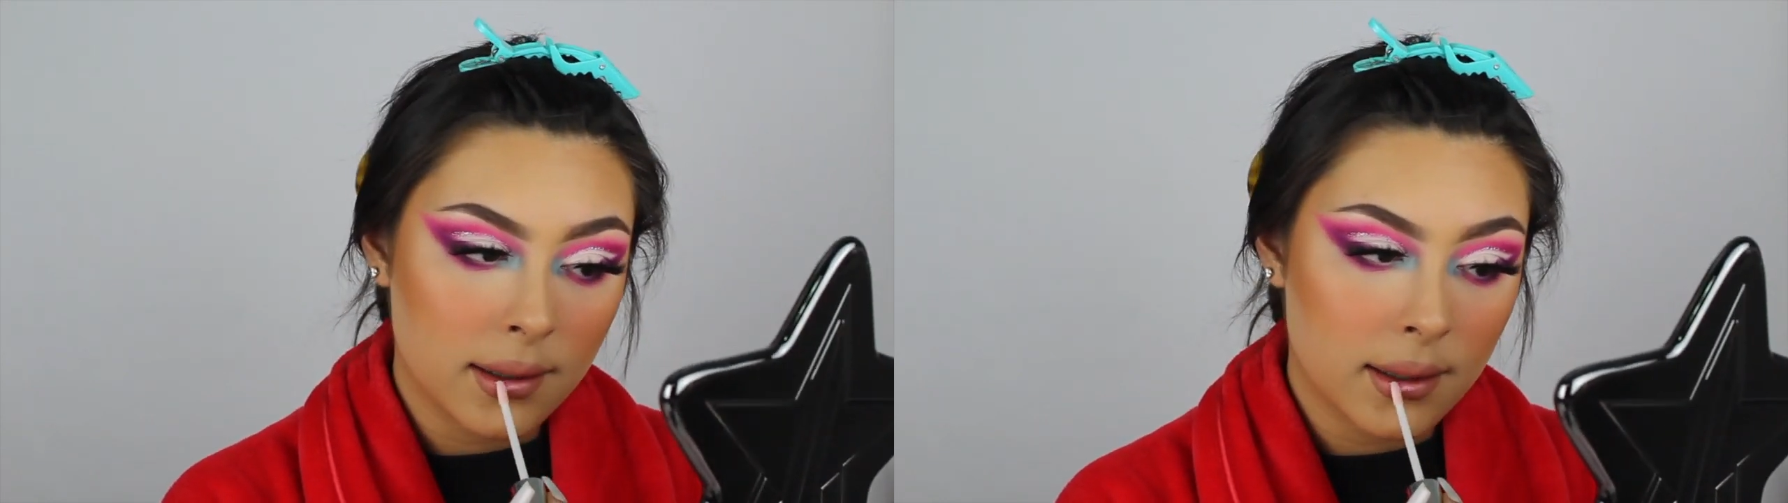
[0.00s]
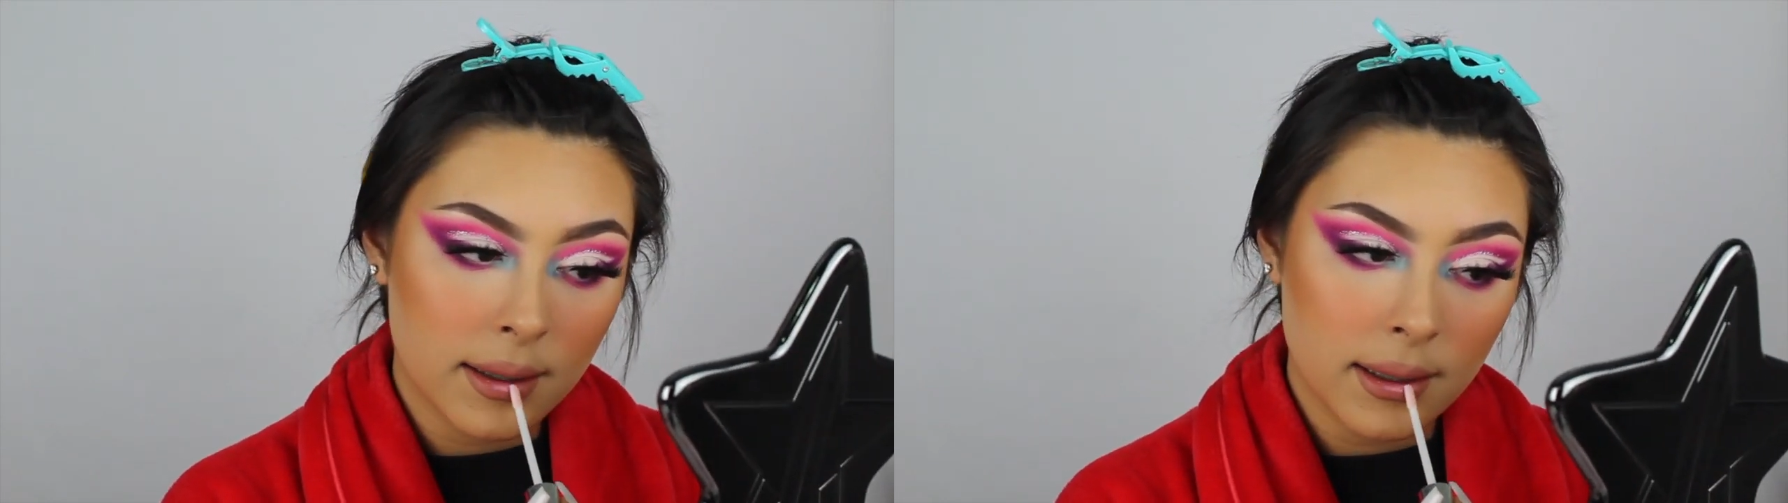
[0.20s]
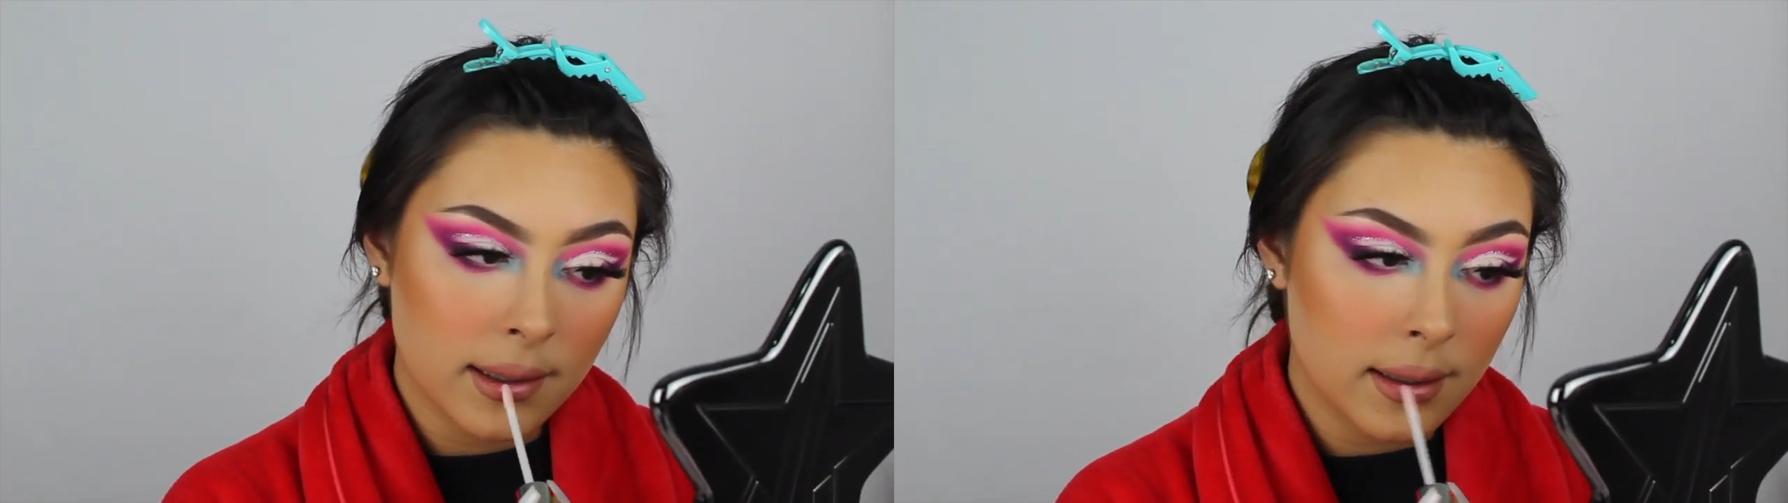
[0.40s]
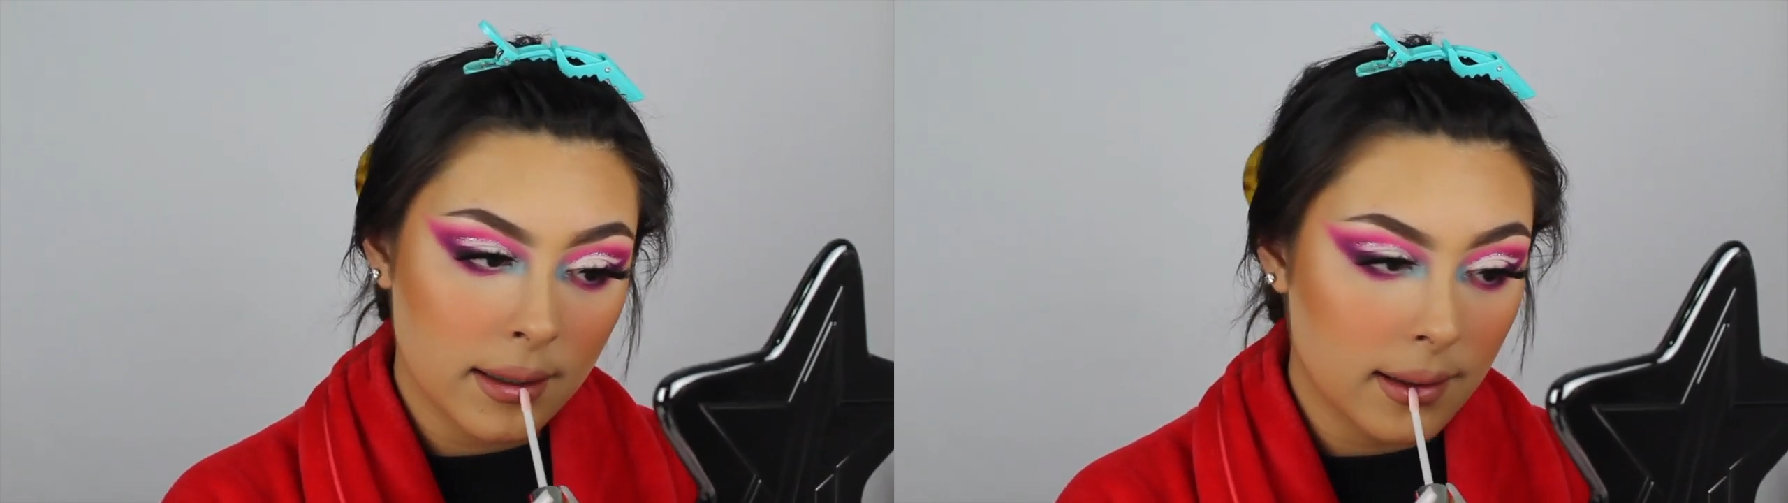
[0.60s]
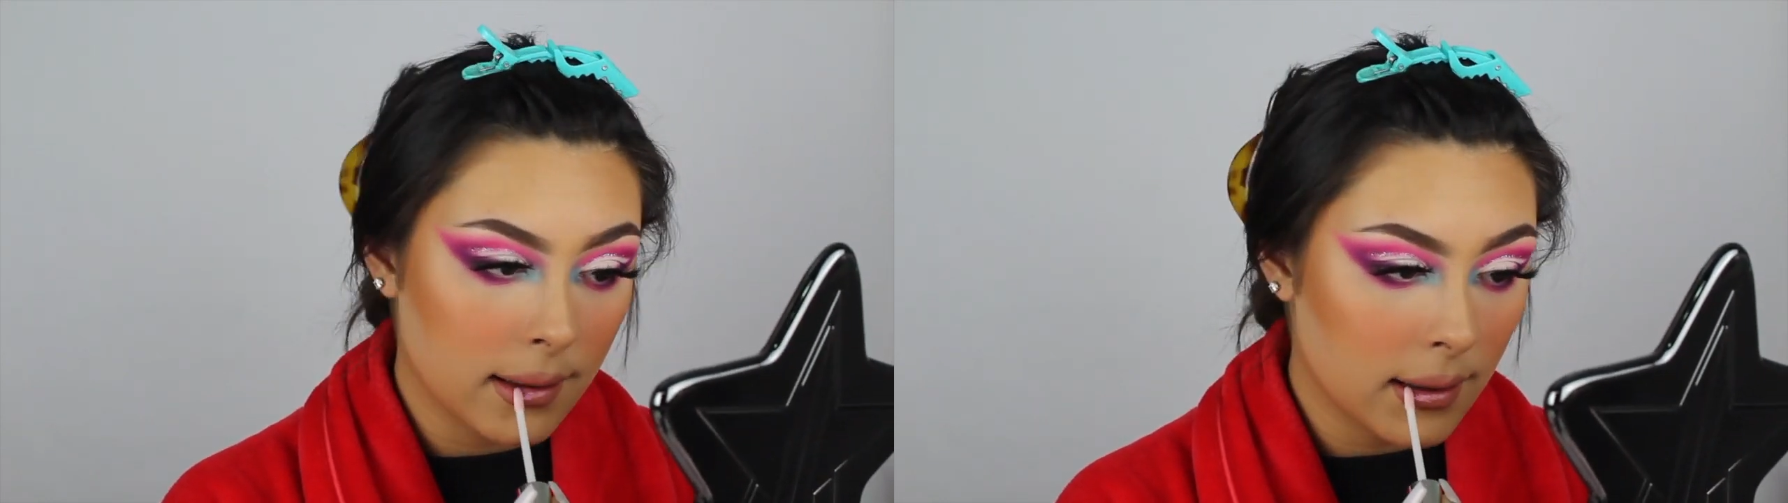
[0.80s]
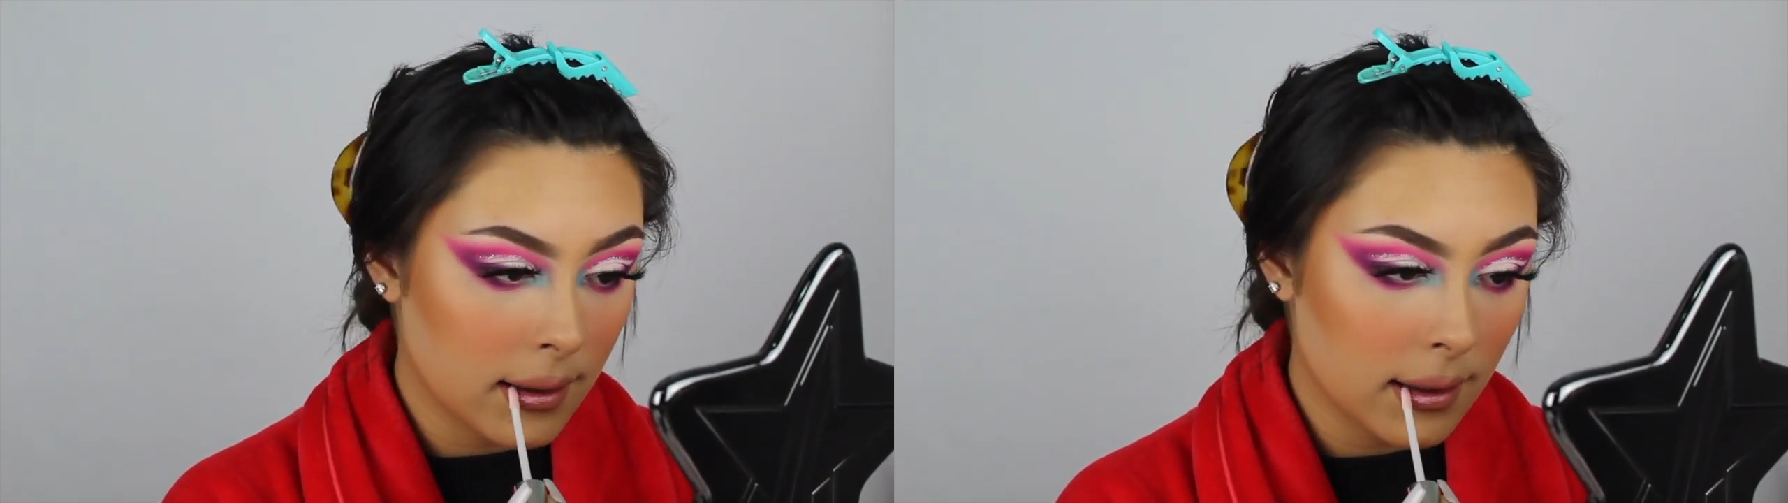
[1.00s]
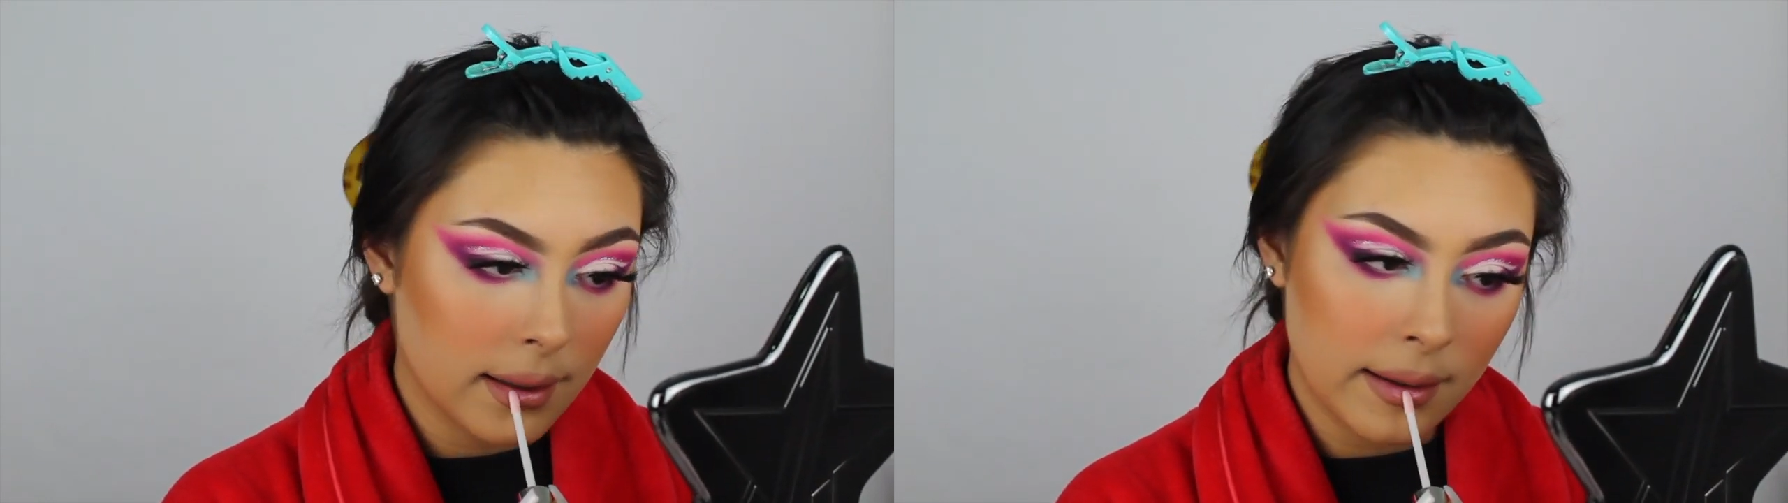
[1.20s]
right here.